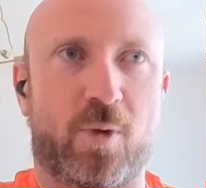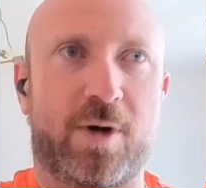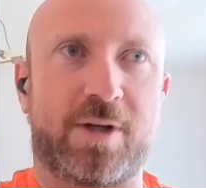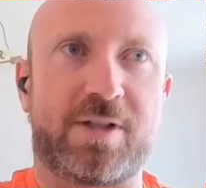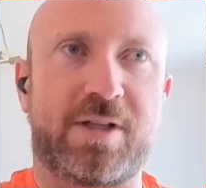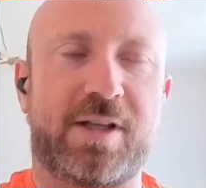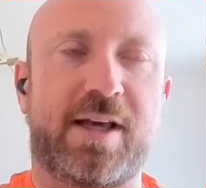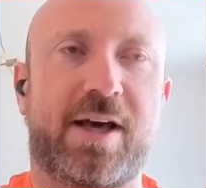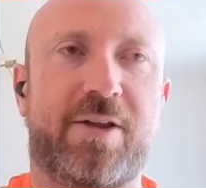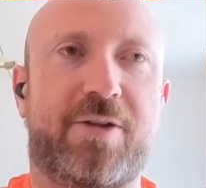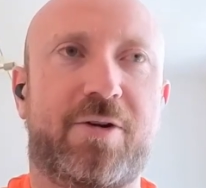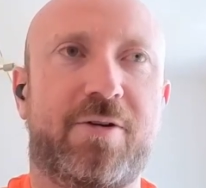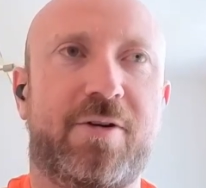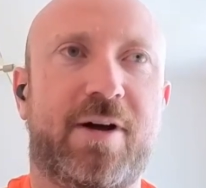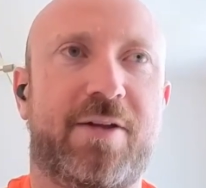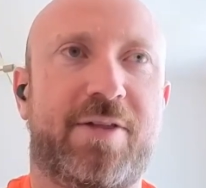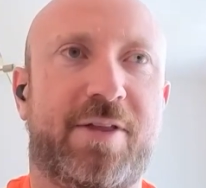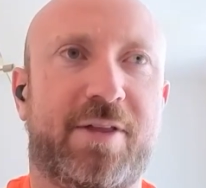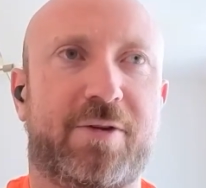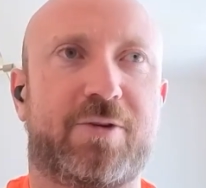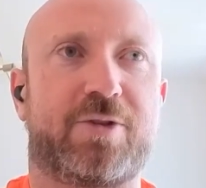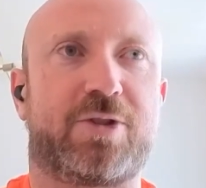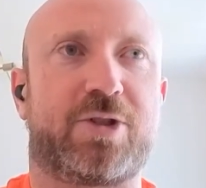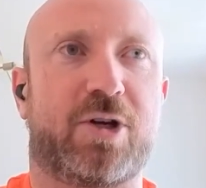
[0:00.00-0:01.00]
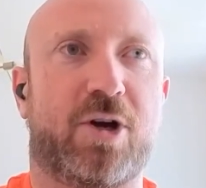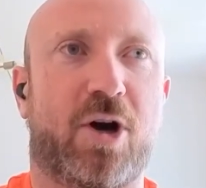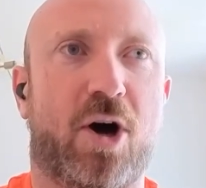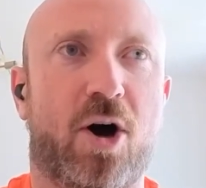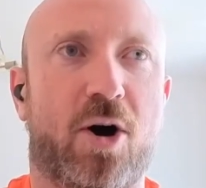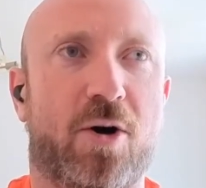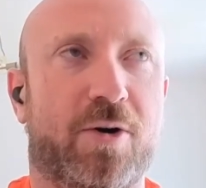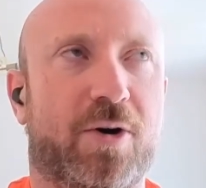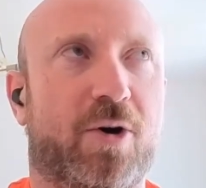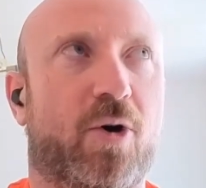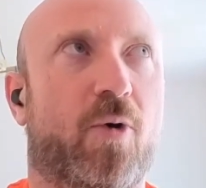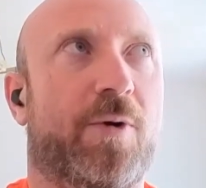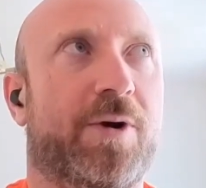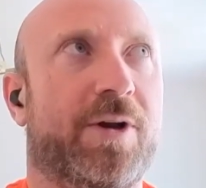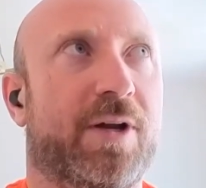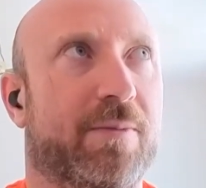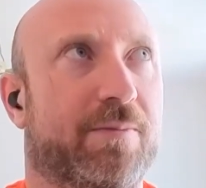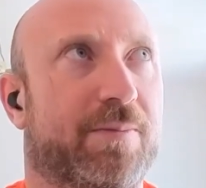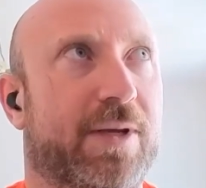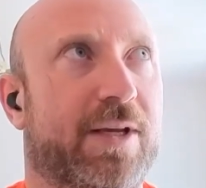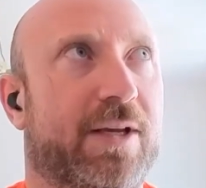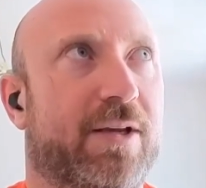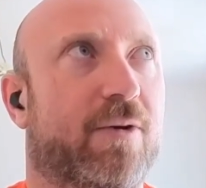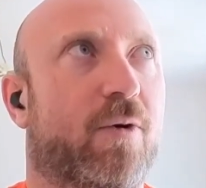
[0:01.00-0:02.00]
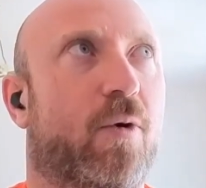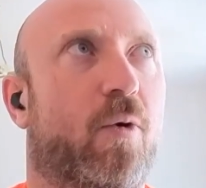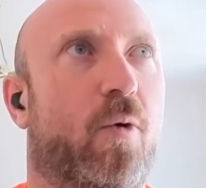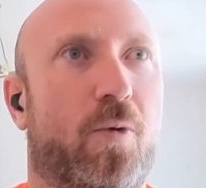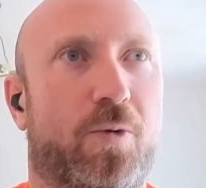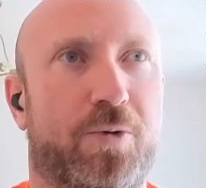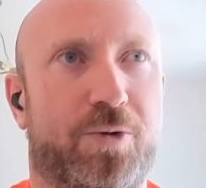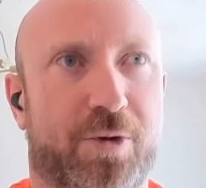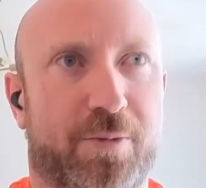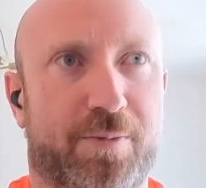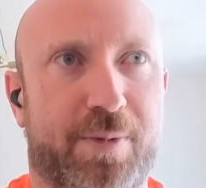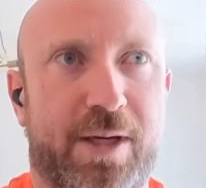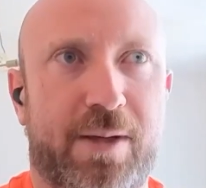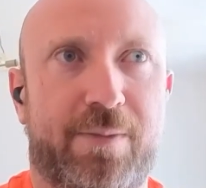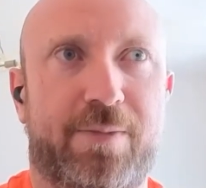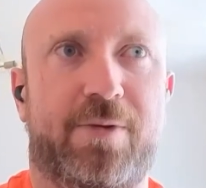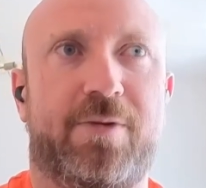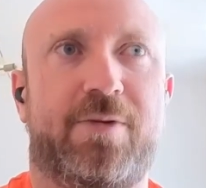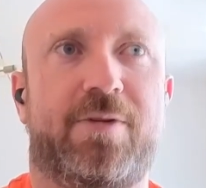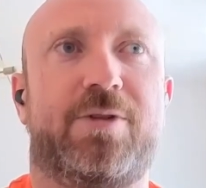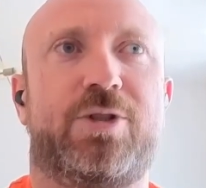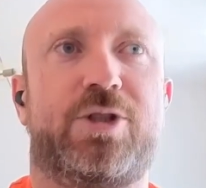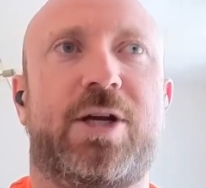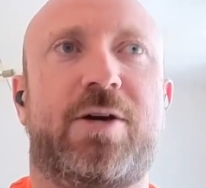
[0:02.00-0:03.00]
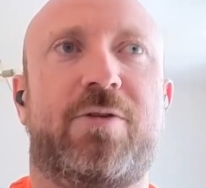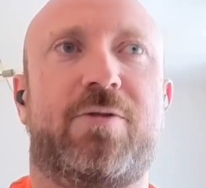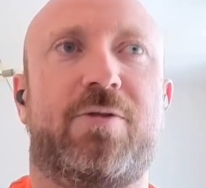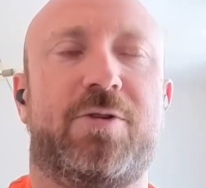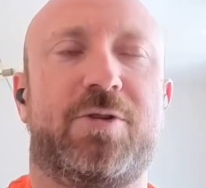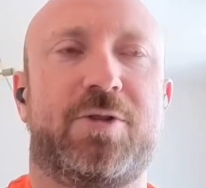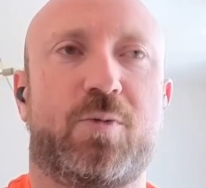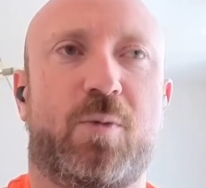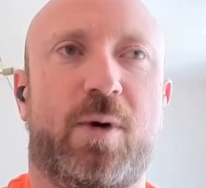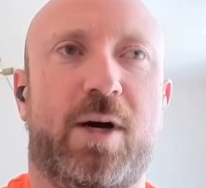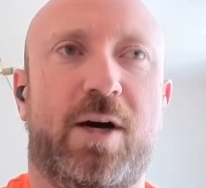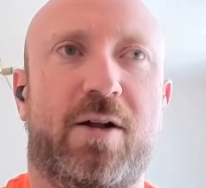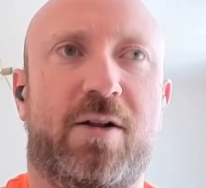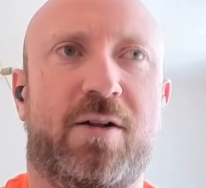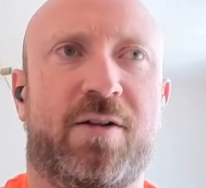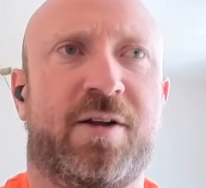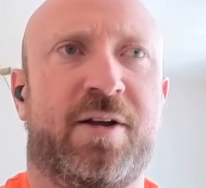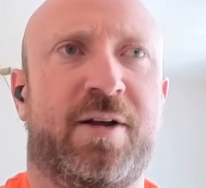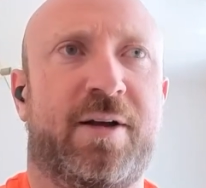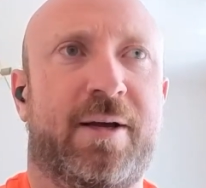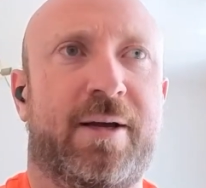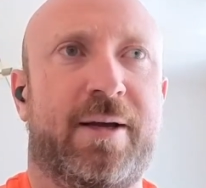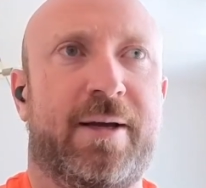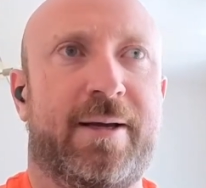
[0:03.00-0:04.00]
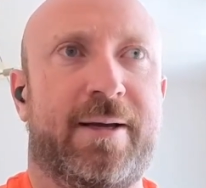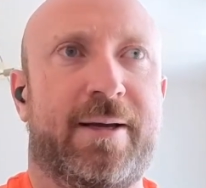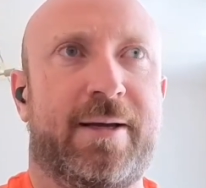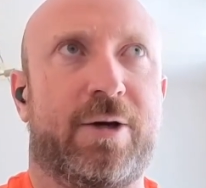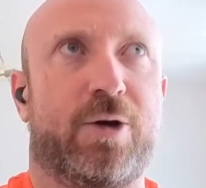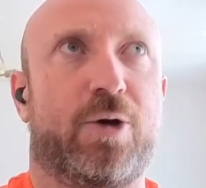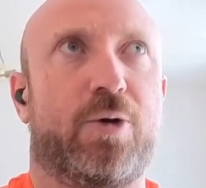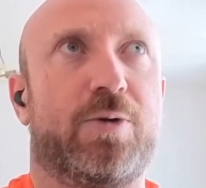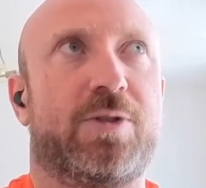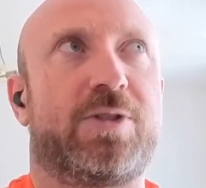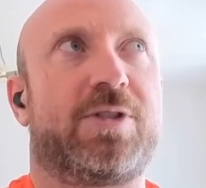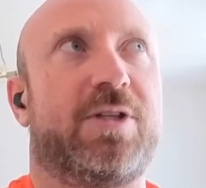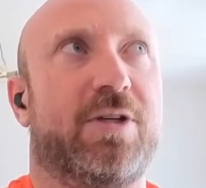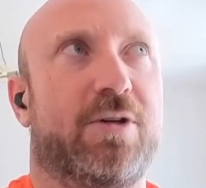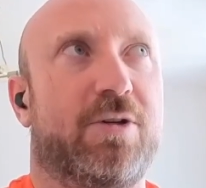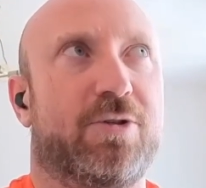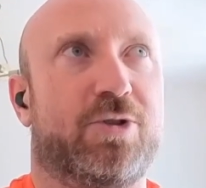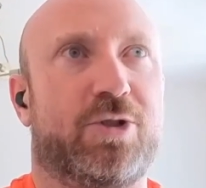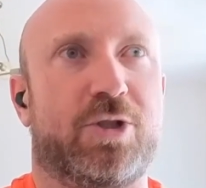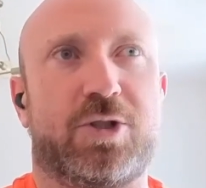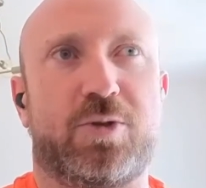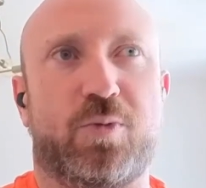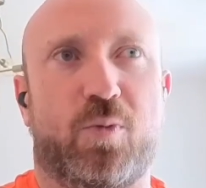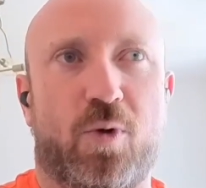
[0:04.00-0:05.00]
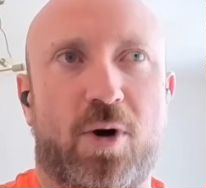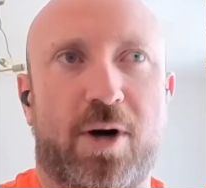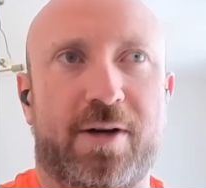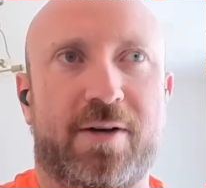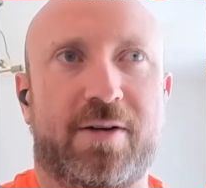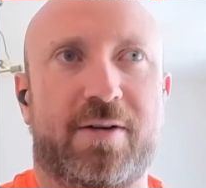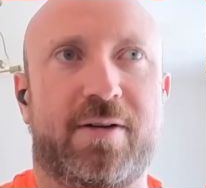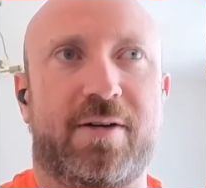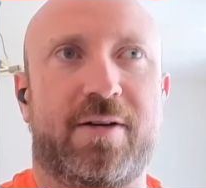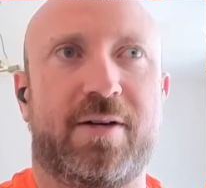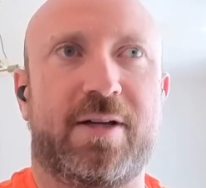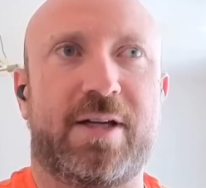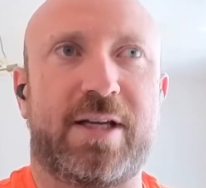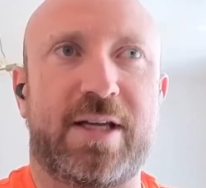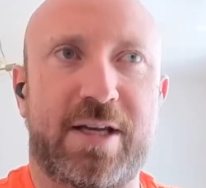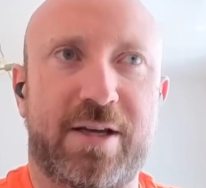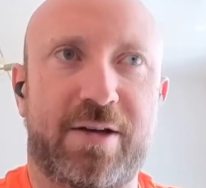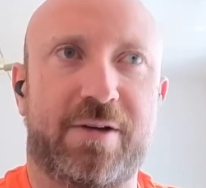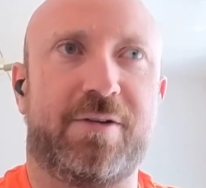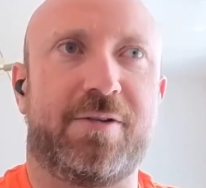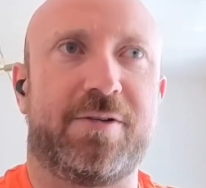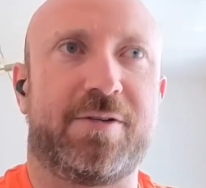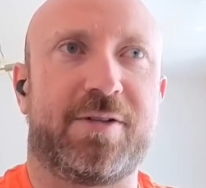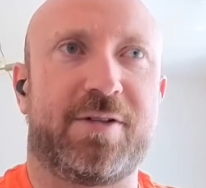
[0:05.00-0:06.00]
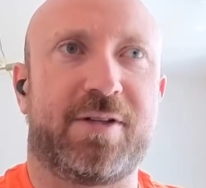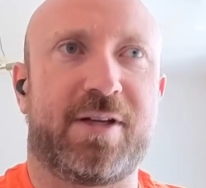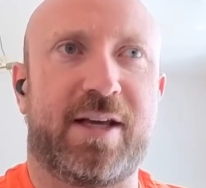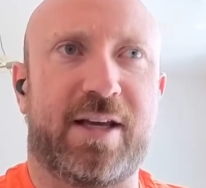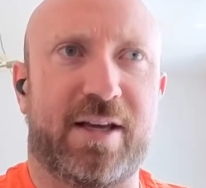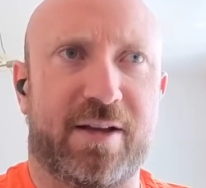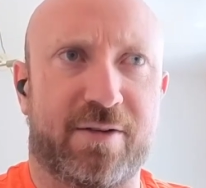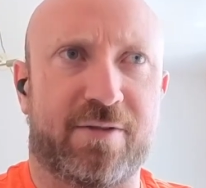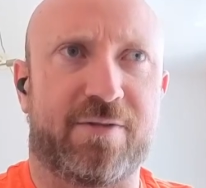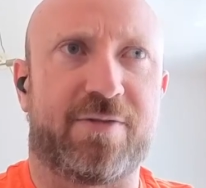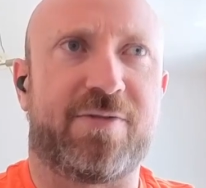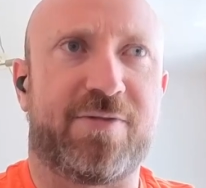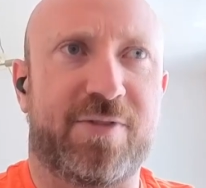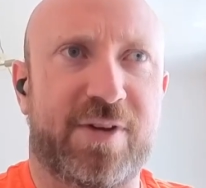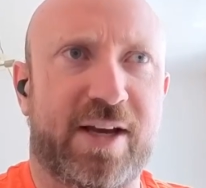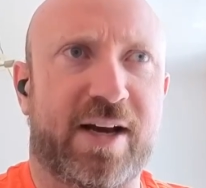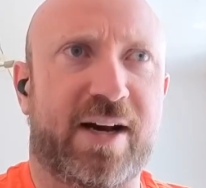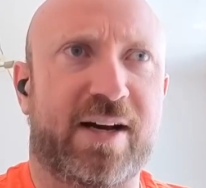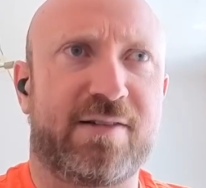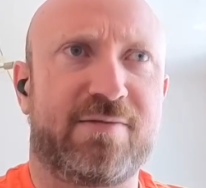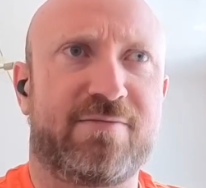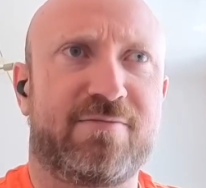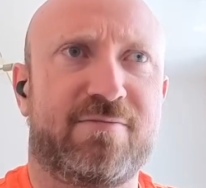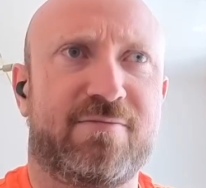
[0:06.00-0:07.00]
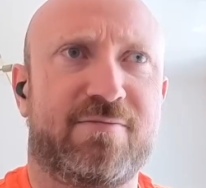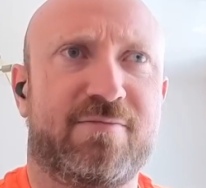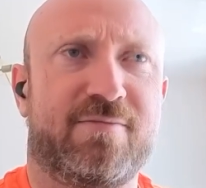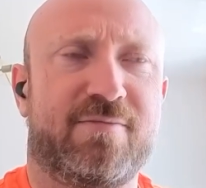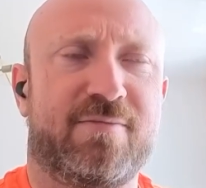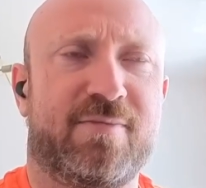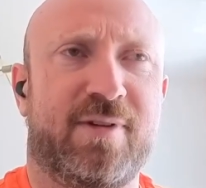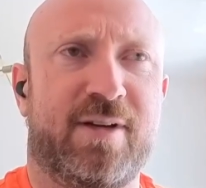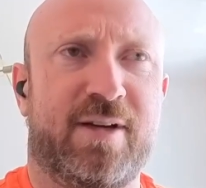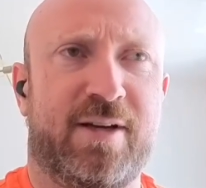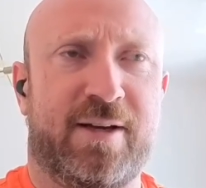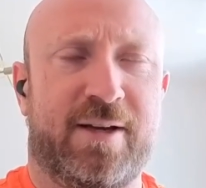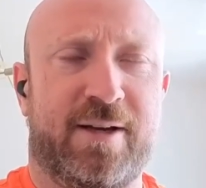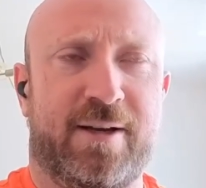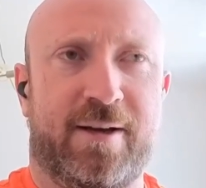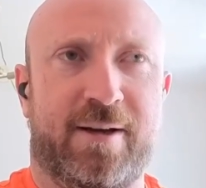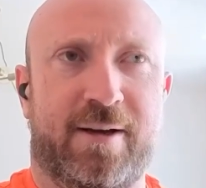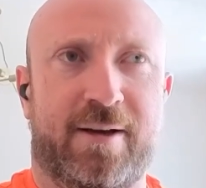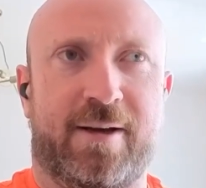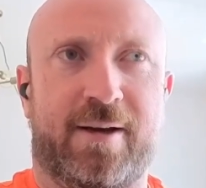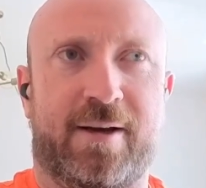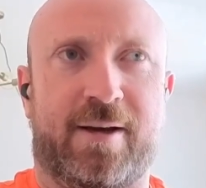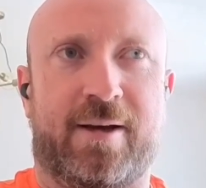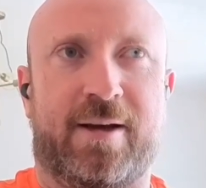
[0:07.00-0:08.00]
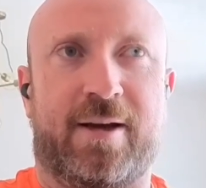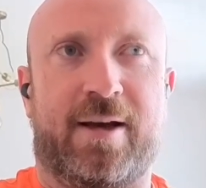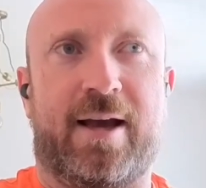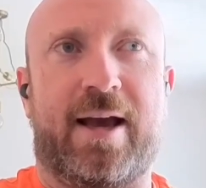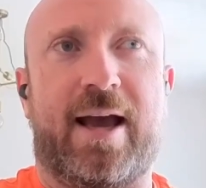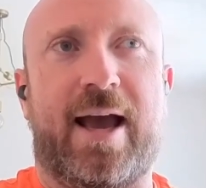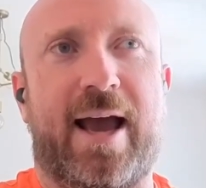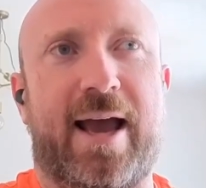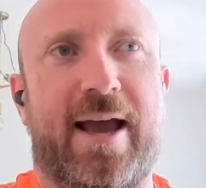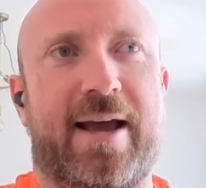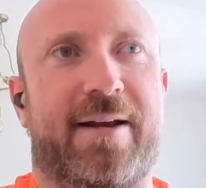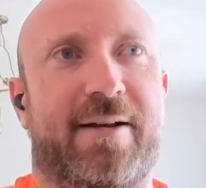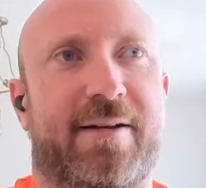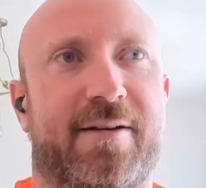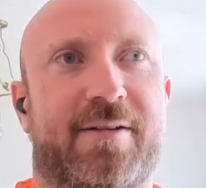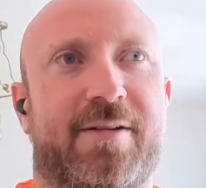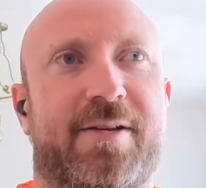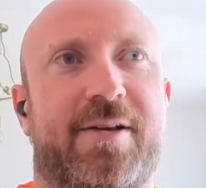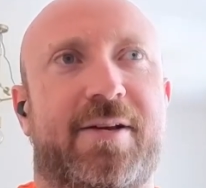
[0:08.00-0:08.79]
to the other. I think there's going to be older people in general as well who still just want yield in fiat. And